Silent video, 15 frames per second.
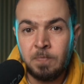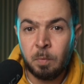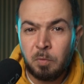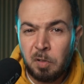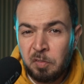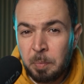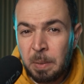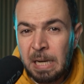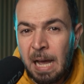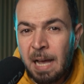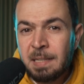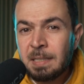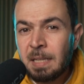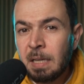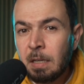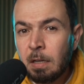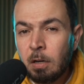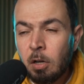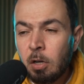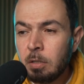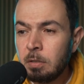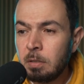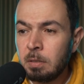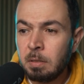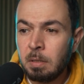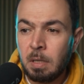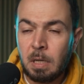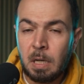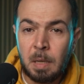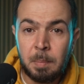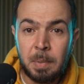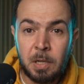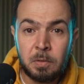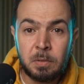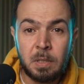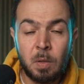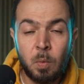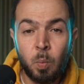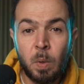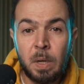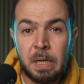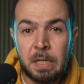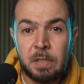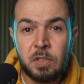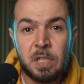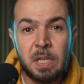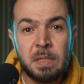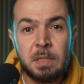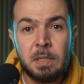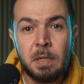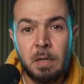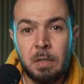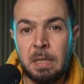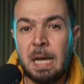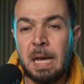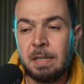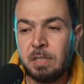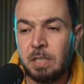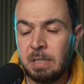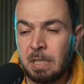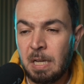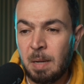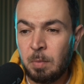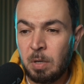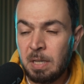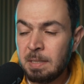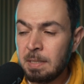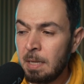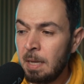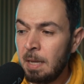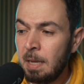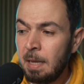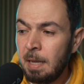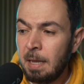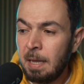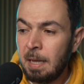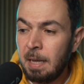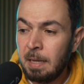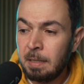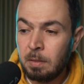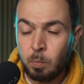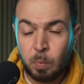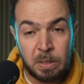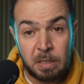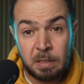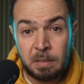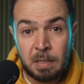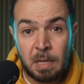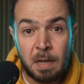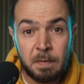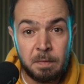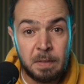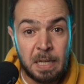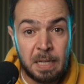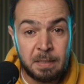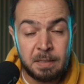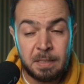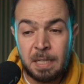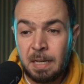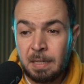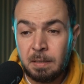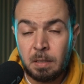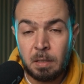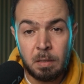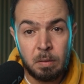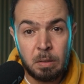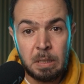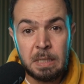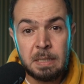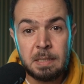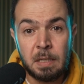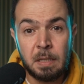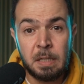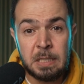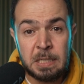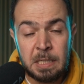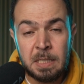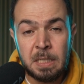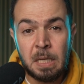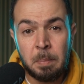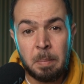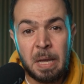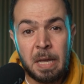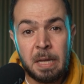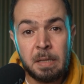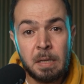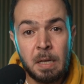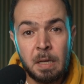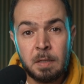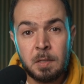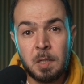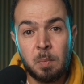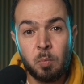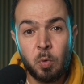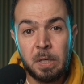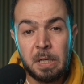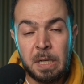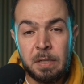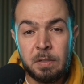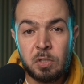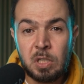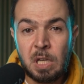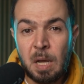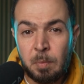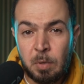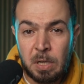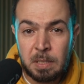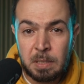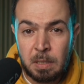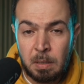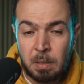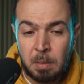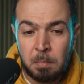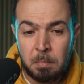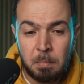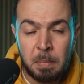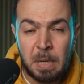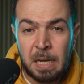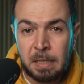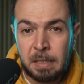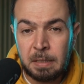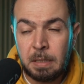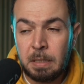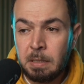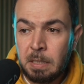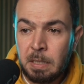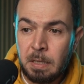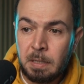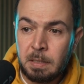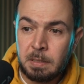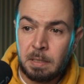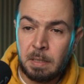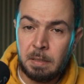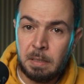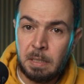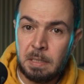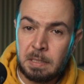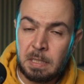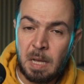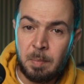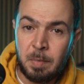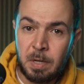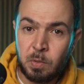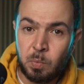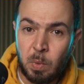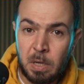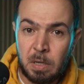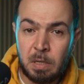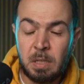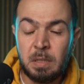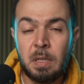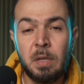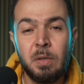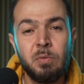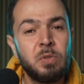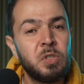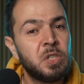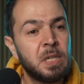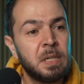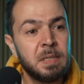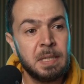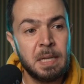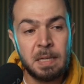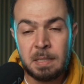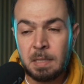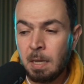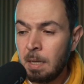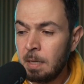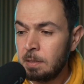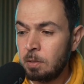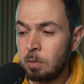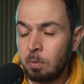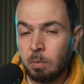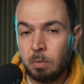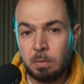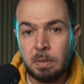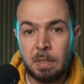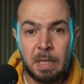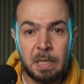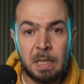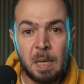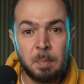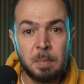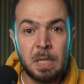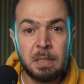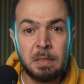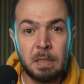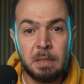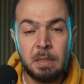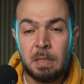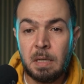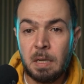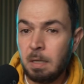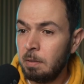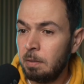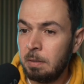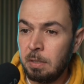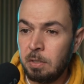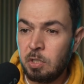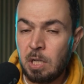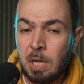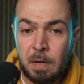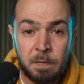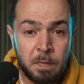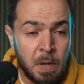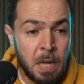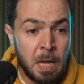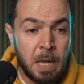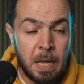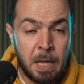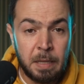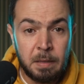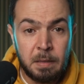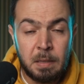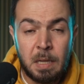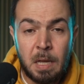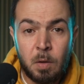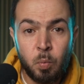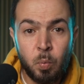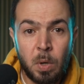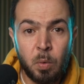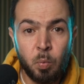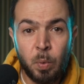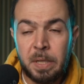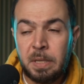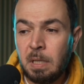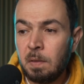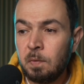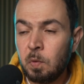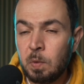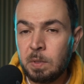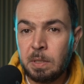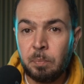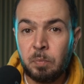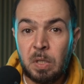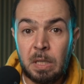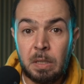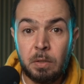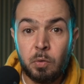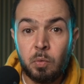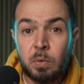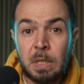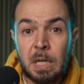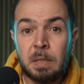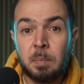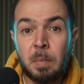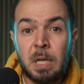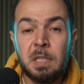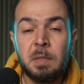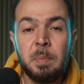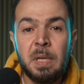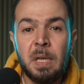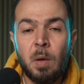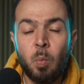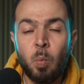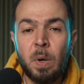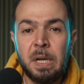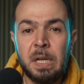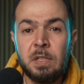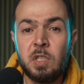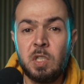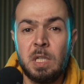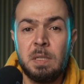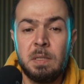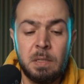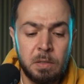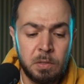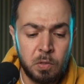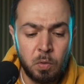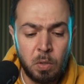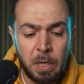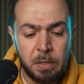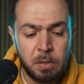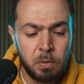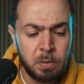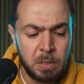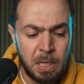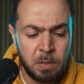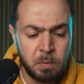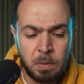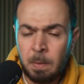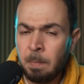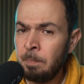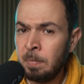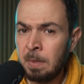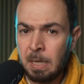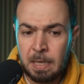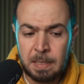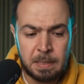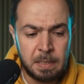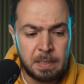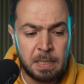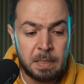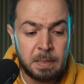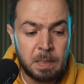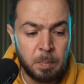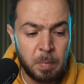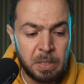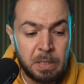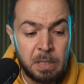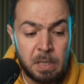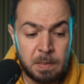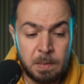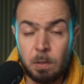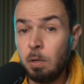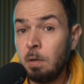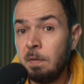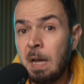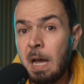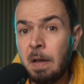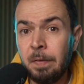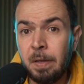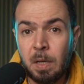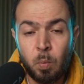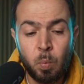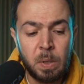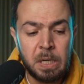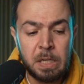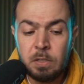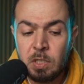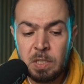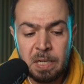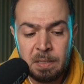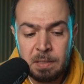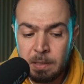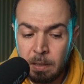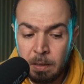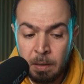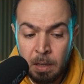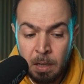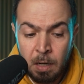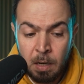We've been asking a lot about a 1-inch sensor on action cameras, and we didn't have that yet. Insta360 made some 1-inch cameras back in the years. These cameras were not a huge success, so they kept that idea on the shelf, and now we are waiting for something new that might be a 1-inch sensor. So I wrote down, as I said, some ideas of having a 1-inch sensor.